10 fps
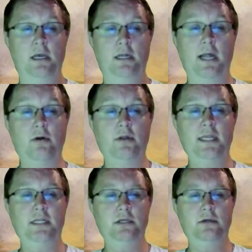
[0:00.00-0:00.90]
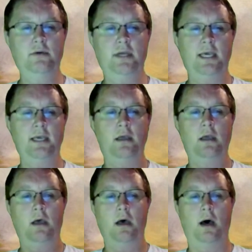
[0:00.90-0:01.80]
Not only do you get
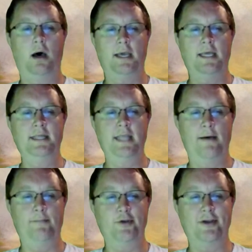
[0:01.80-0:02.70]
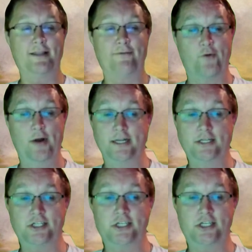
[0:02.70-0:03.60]
uh, in them. You get the
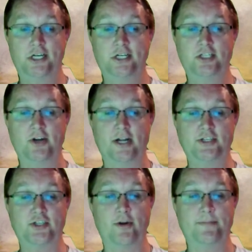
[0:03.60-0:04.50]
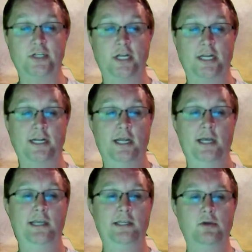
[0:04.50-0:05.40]
French transcription,
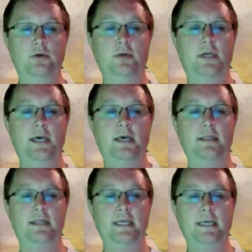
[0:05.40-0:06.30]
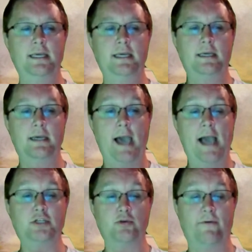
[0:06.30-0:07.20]
you get the
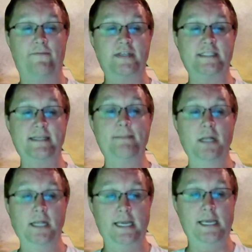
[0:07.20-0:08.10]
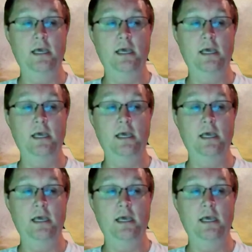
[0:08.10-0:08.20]
actual facsimile